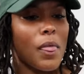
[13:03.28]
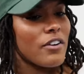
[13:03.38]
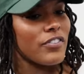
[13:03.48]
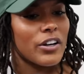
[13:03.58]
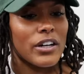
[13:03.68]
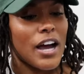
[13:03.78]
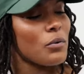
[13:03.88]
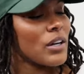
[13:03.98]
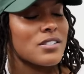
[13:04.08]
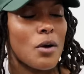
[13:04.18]
Figuring out
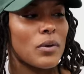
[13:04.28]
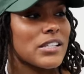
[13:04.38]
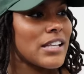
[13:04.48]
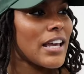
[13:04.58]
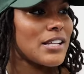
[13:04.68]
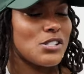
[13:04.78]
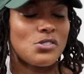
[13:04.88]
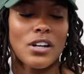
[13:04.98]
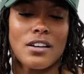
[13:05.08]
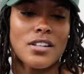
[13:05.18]
what else I want to say
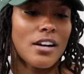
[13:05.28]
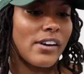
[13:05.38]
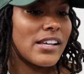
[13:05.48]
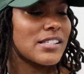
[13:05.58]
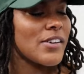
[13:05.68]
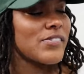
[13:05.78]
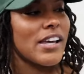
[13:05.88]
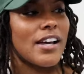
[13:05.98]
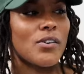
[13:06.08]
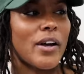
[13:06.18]
into it. I'll start writing stuff
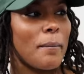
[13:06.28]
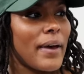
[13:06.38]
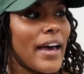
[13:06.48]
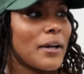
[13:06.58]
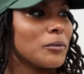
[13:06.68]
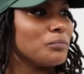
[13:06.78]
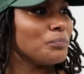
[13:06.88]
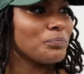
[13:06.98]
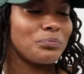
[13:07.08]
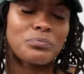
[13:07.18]
down, come back,
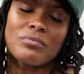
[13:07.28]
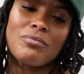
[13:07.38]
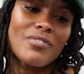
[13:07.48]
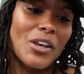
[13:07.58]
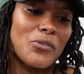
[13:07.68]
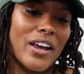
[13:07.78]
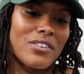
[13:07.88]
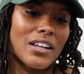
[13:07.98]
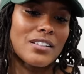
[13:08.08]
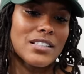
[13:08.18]
whatever
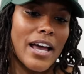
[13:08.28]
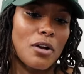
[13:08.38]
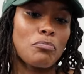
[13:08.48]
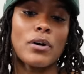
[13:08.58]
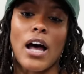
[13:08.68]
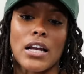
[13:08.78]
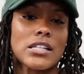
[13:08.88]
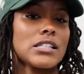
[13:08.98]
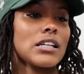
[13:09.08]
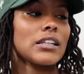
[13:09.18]
that looks like. But
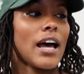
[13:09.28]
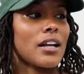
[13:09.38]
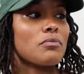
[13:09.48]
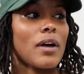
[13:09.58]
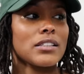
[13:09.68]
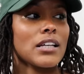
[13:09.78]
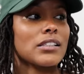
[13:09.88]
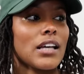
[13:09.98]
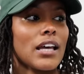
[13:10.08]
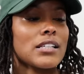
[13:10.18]
honestly, a lot of my
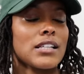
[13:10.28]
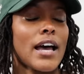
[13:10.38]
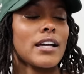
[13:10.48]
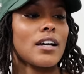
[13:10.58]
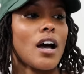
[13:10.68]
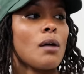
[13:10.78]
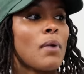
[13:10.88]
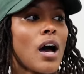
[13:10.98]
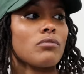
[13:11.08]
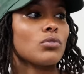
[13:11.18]
day-to-day is like a
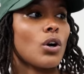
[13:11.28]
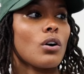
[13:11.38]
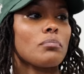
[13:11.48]
mom role.